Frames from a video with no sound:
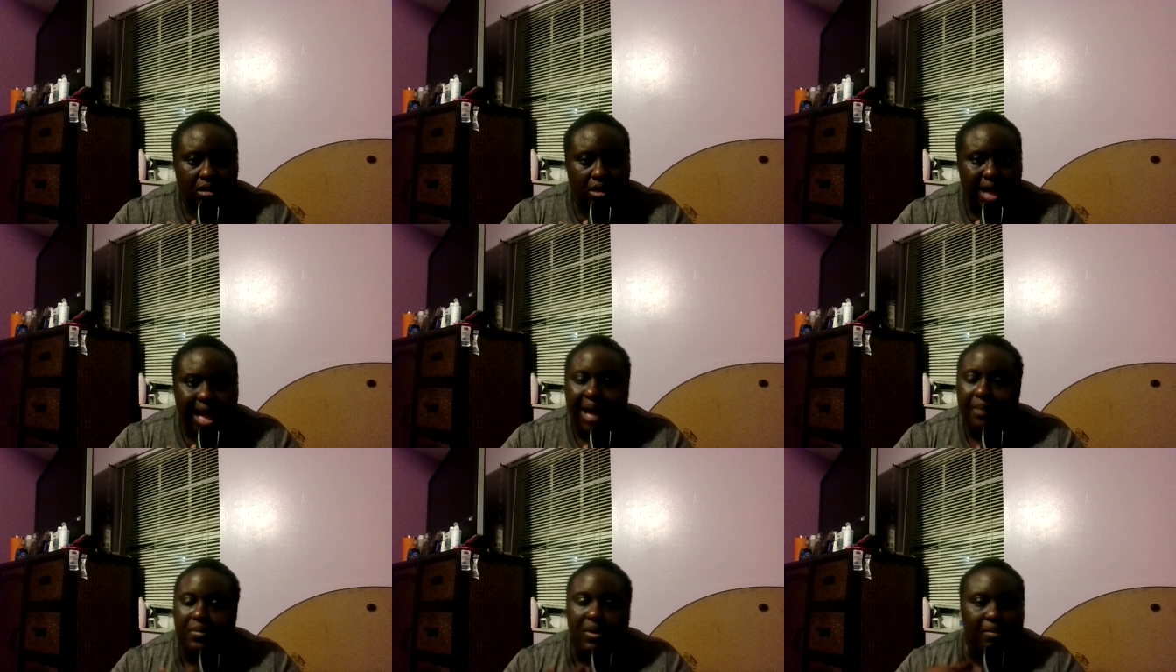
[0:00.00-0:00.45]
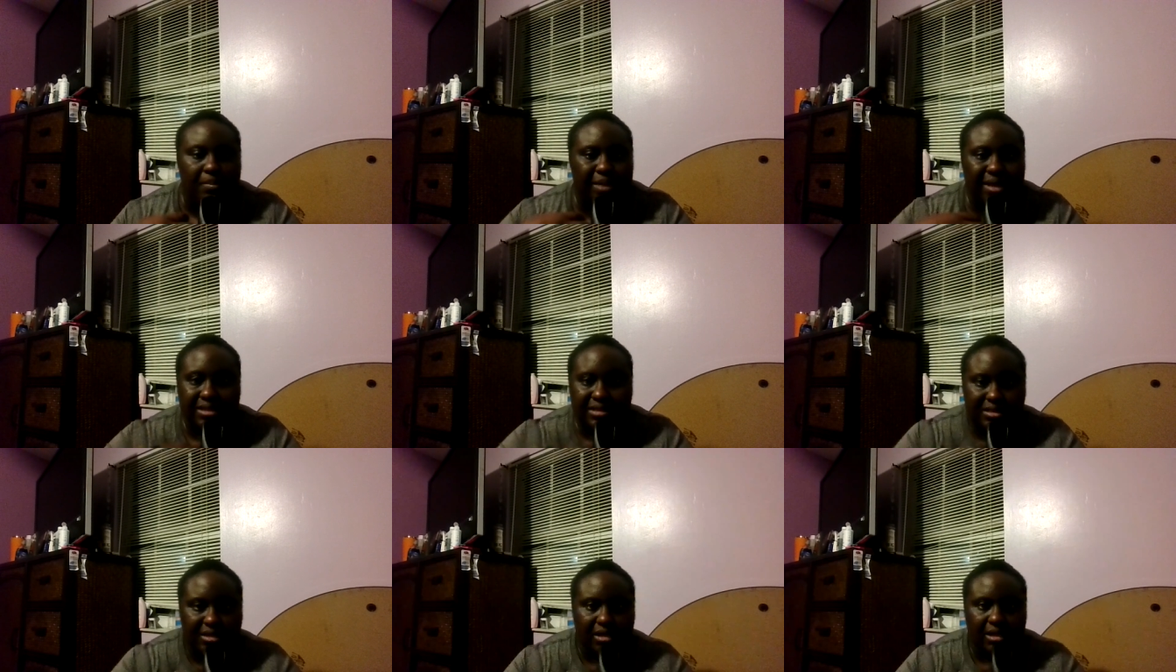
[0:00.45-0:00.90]
I'm a
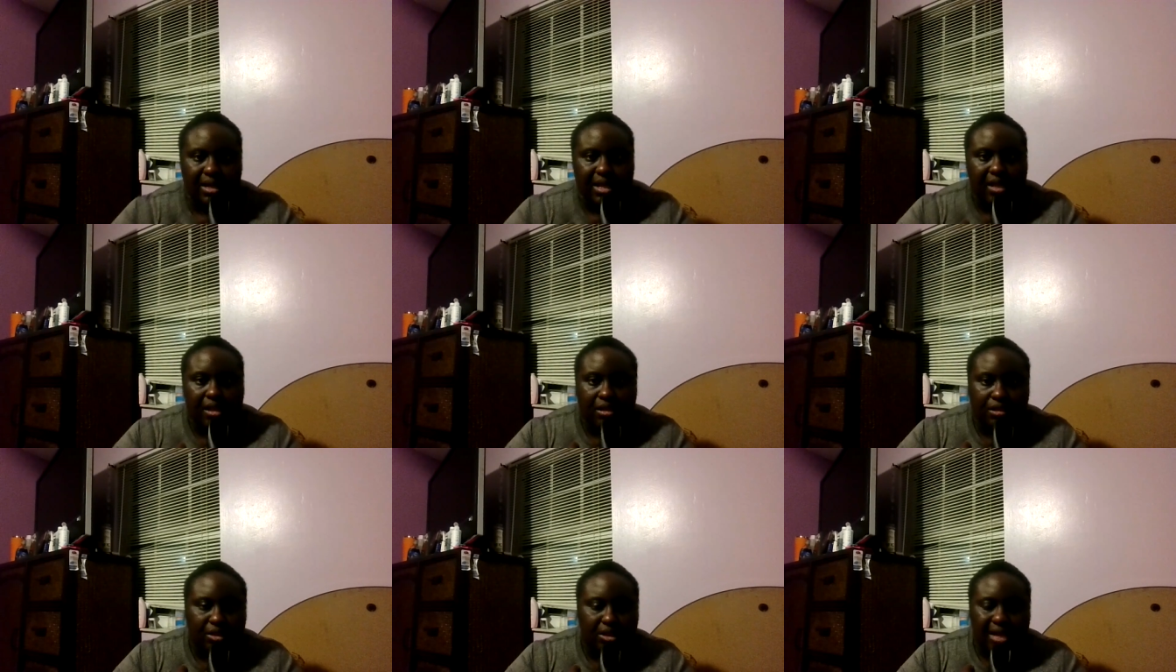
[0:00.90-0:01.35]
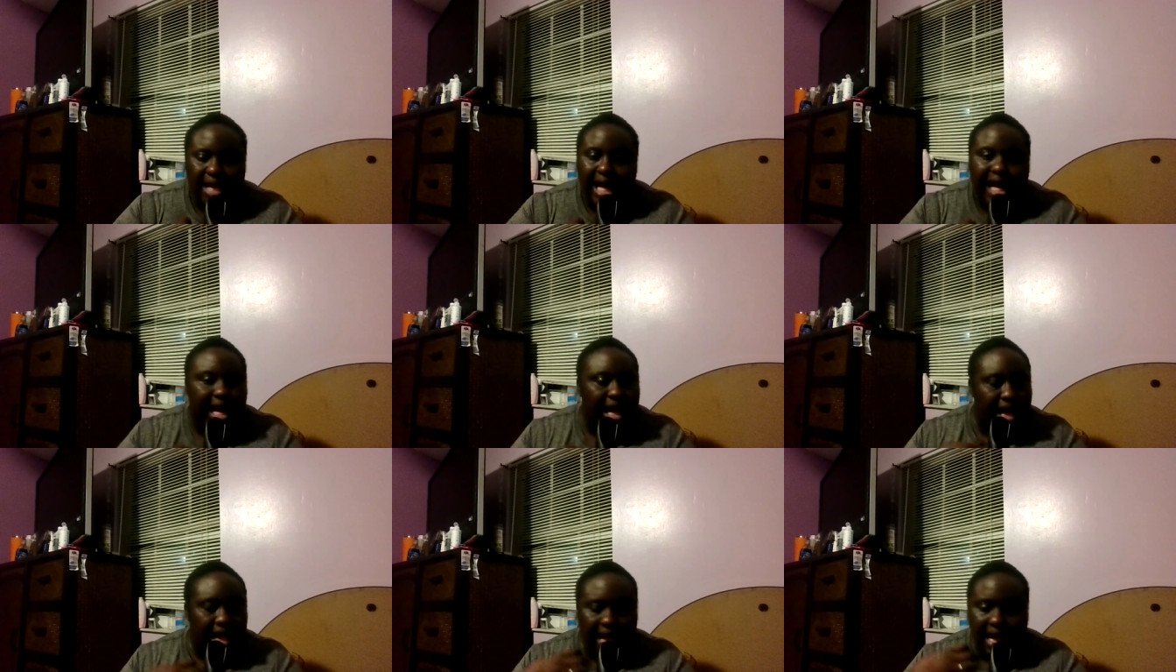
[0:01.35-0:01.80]
mental health.
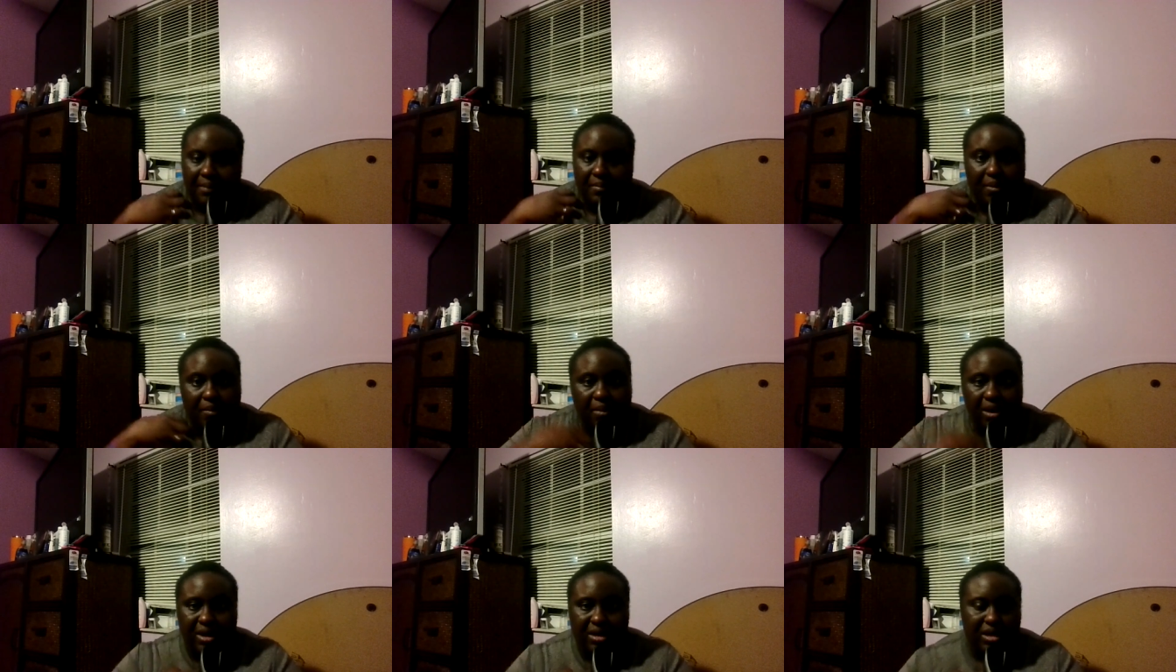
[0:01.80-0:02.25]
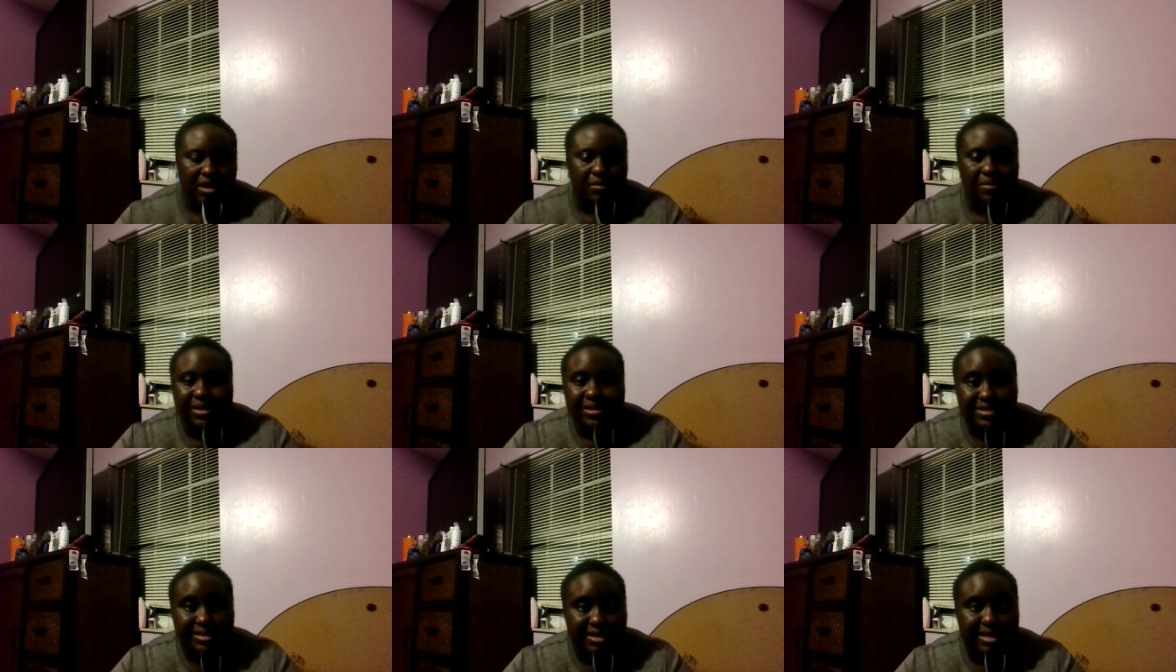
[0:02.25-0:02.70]
I, I'm a part of the
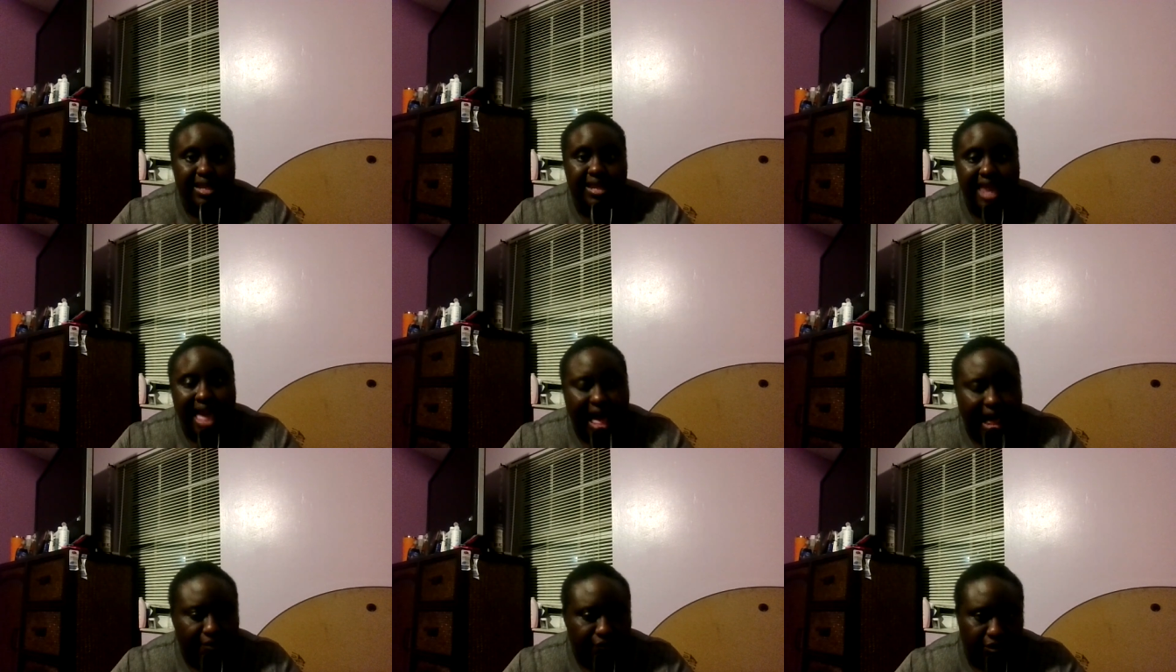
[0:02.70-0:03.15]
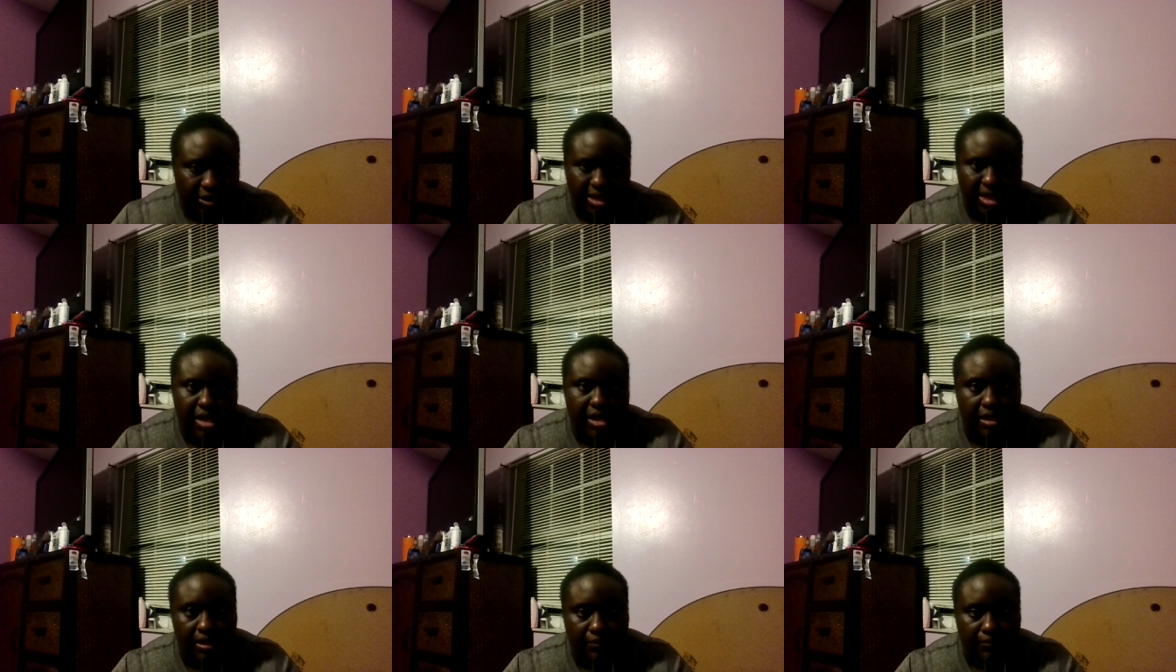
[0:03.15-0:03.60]
mental health advocate.